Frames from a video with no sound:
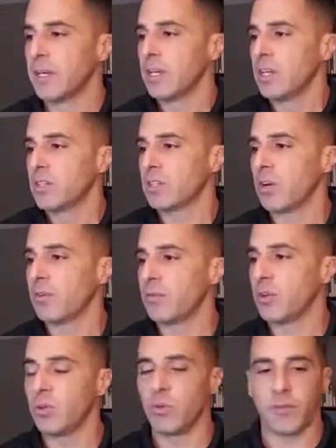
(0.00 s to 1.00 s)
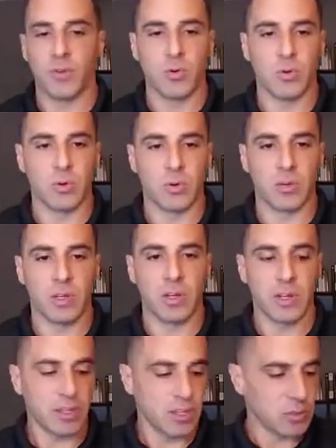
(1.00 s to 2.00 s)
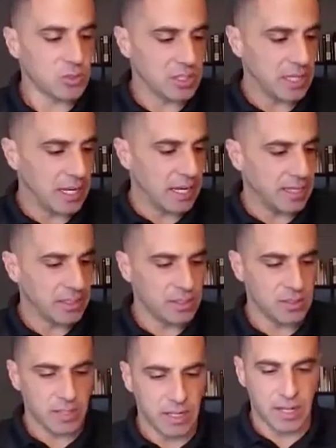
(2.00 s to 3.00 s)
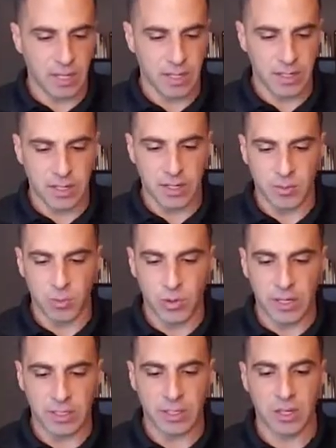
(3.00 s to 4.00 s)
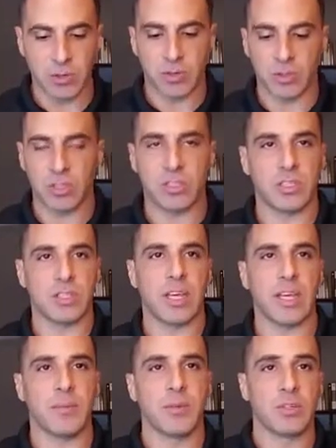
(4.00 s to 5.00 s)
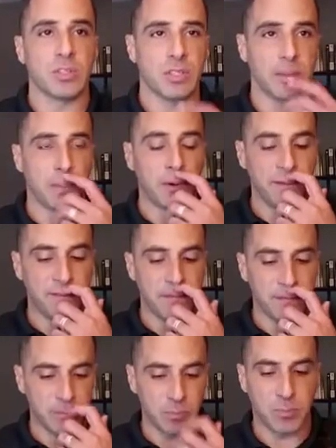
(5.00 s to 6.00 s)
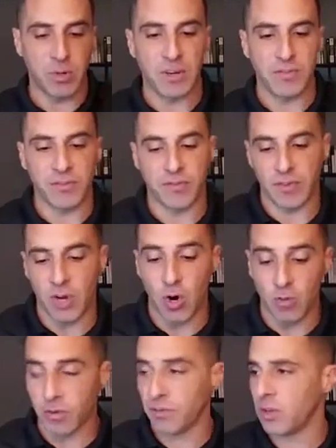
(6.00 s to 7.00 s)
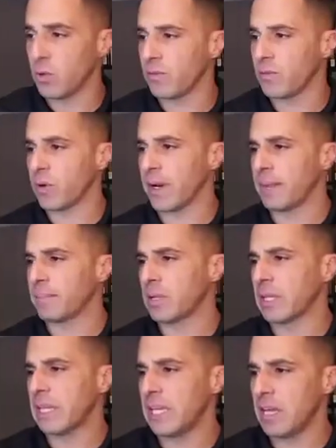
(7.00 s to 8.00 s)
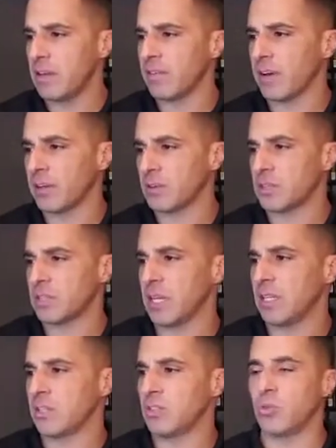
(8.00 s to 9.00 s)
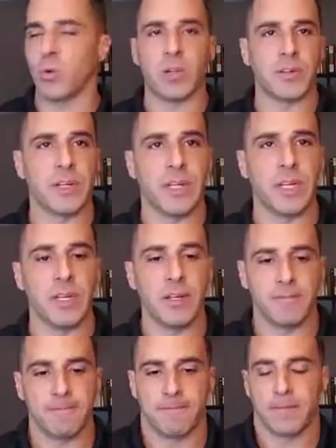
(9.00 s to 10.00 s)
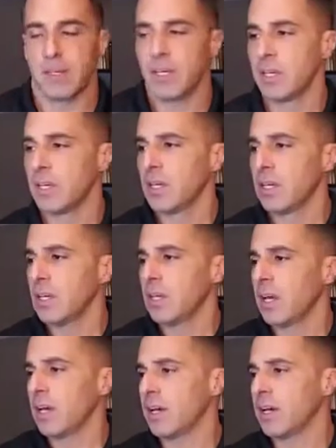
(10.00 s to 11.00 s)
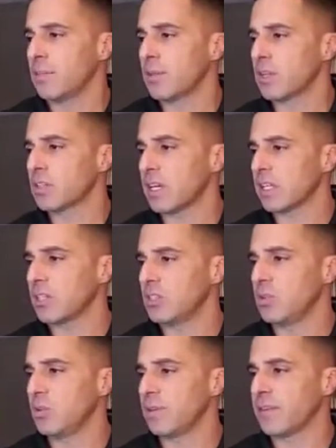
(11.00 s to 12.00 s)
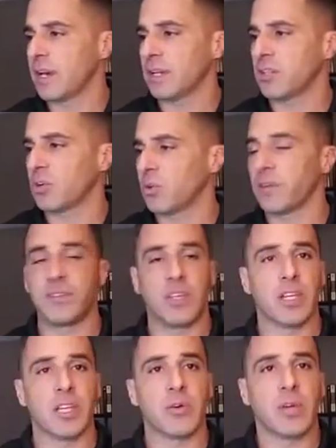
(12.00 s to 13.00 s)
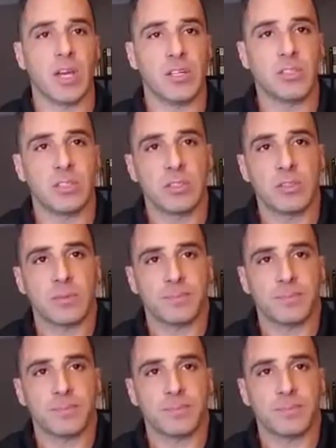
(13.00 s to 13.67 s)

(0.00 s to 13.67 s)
So if you will look at those slides, and we'll get to those in just a second, but just a brief overview of what I understand that you all are needing. Looks like that you have got a total of 10 locations.